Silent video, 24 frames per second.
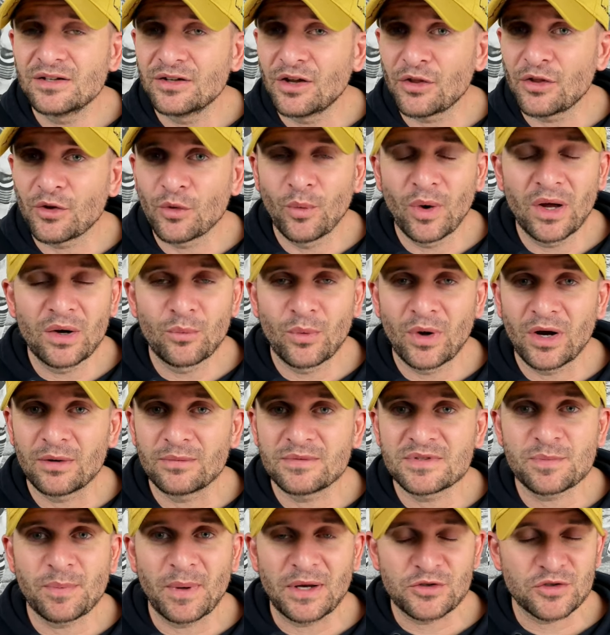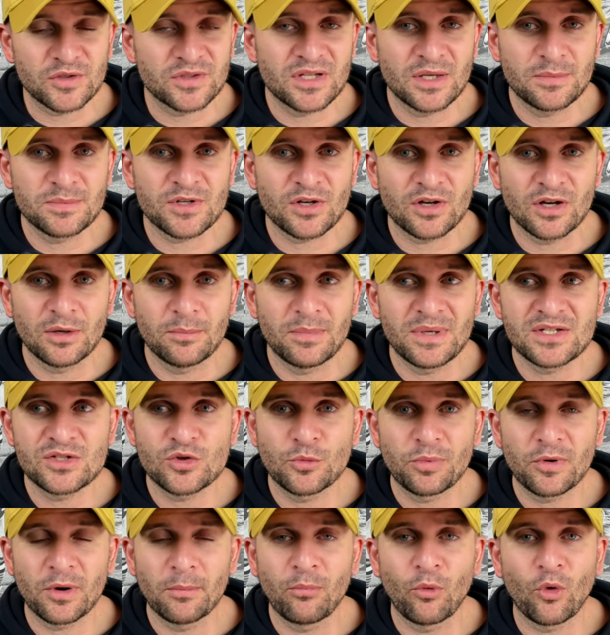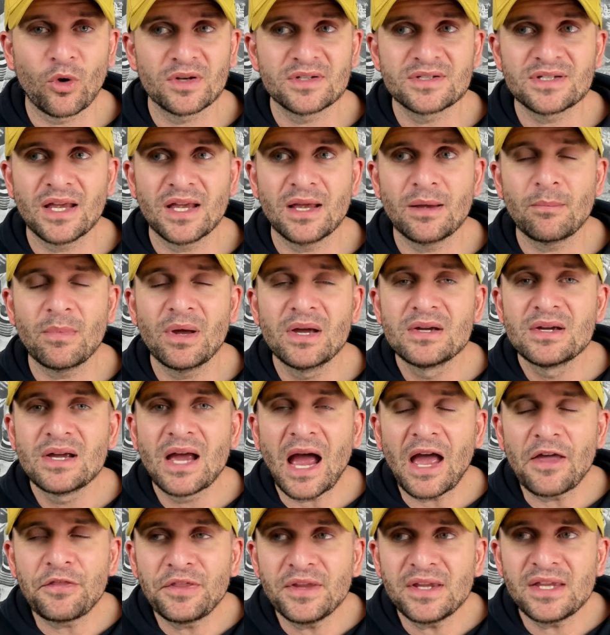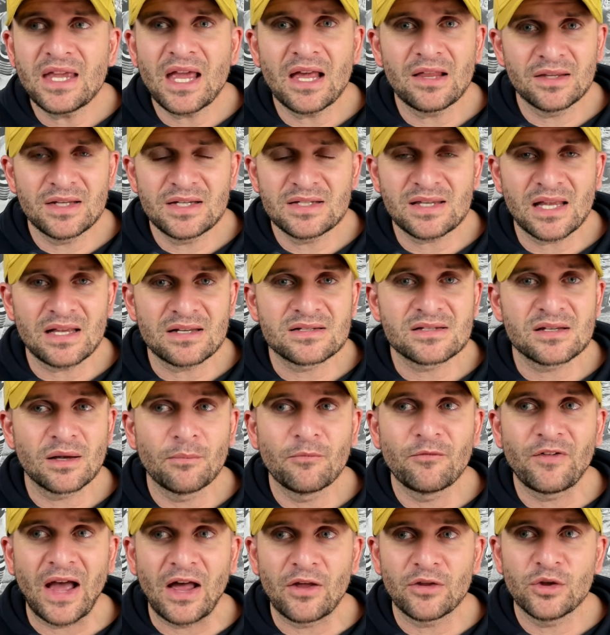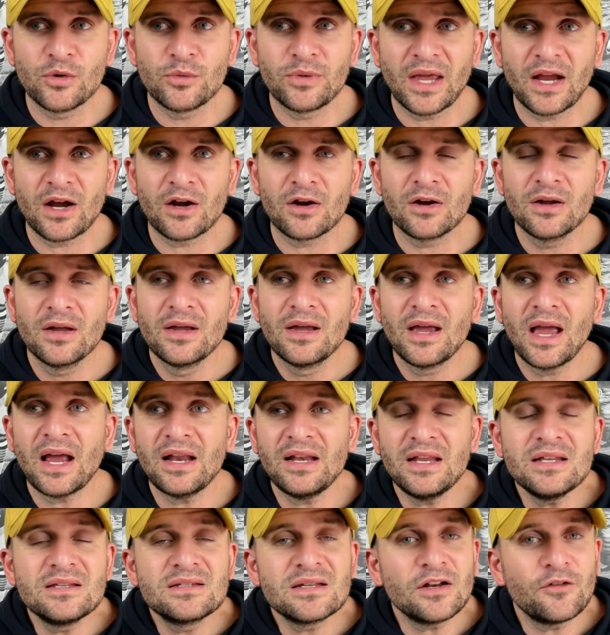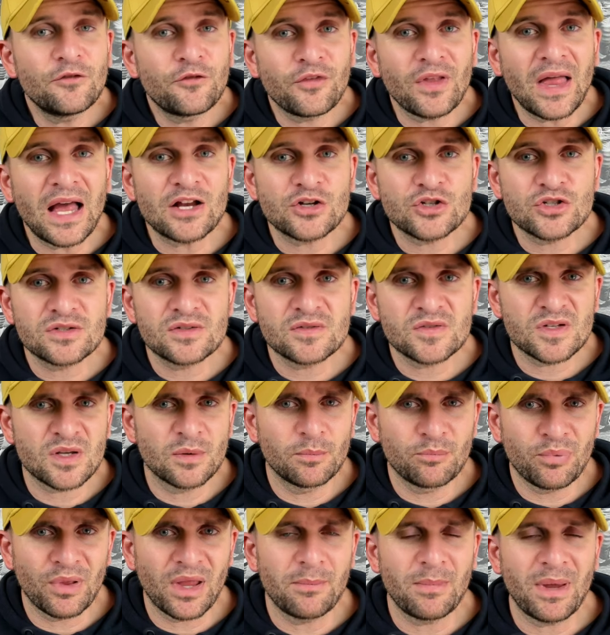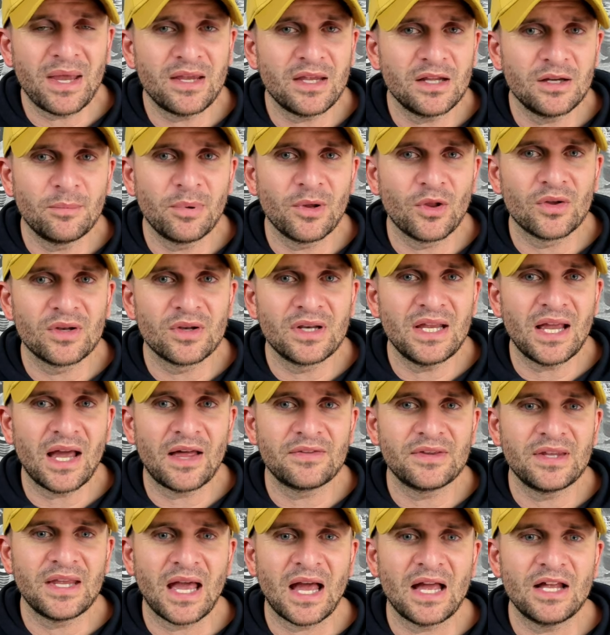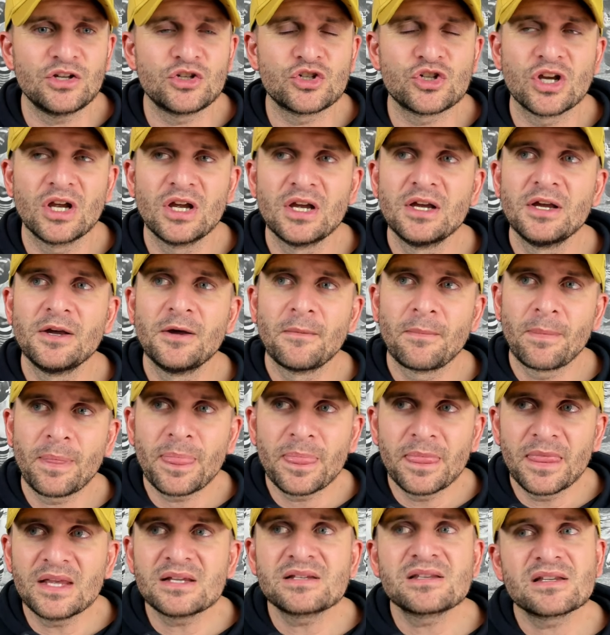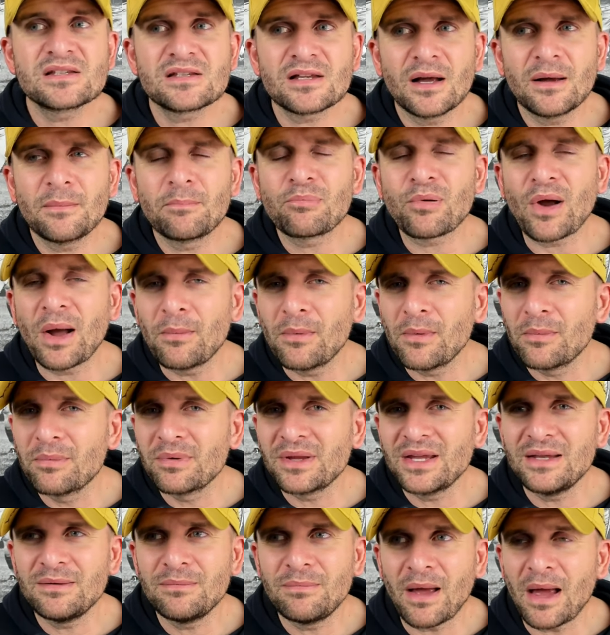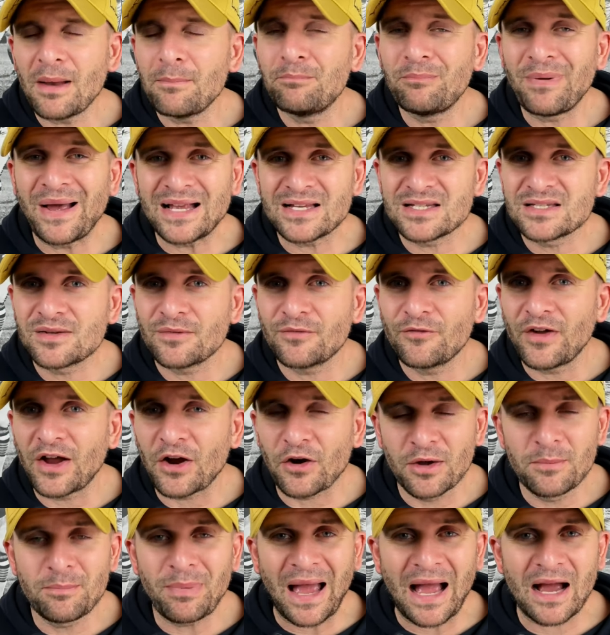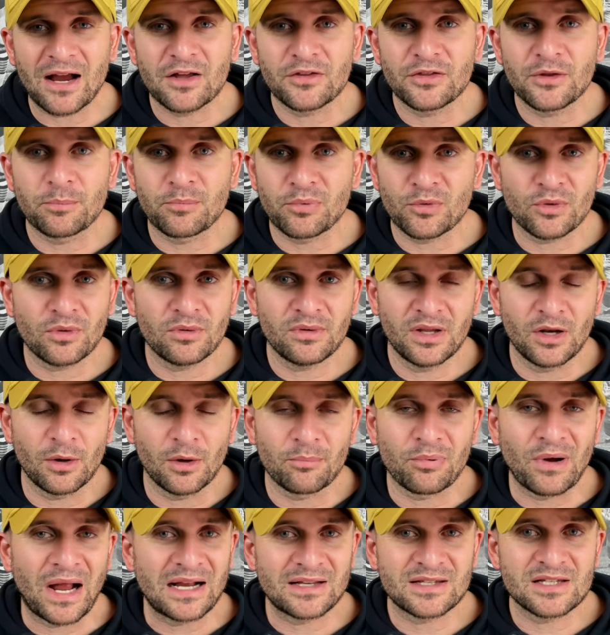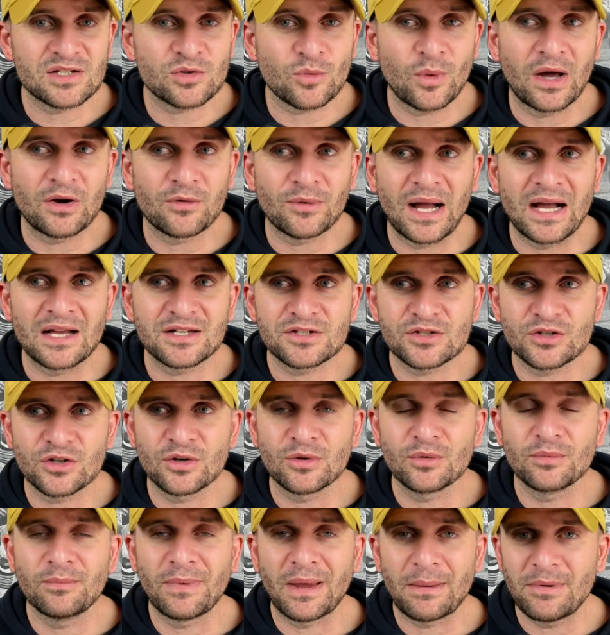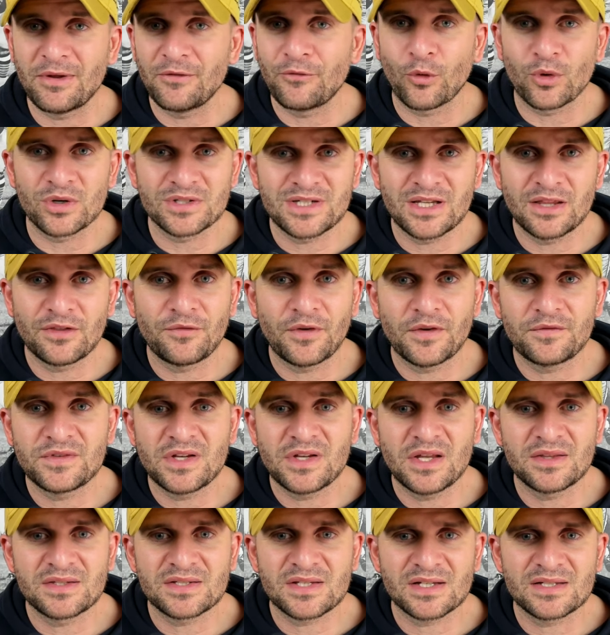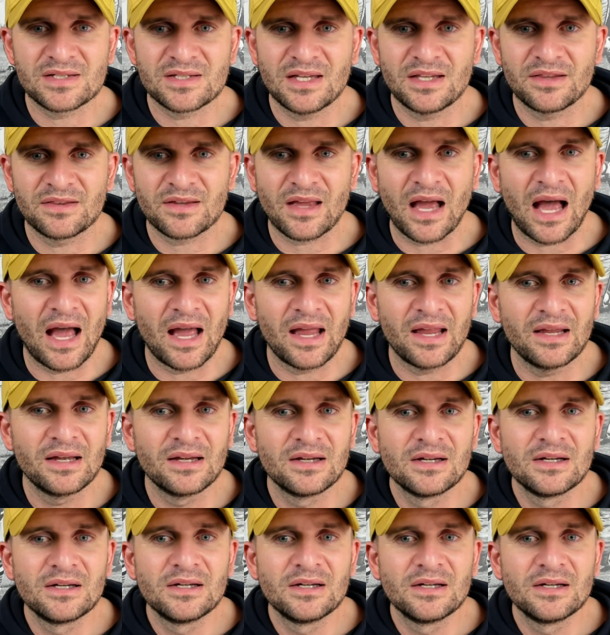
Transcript: another one where special teams are going to be super important to him. I think he at least has some value there, and he did flash some playmaking ability on the edge. This is a probably at best very back of the you know practice squad roster, maybe fourteenth, fifteenth, sixteenth guy.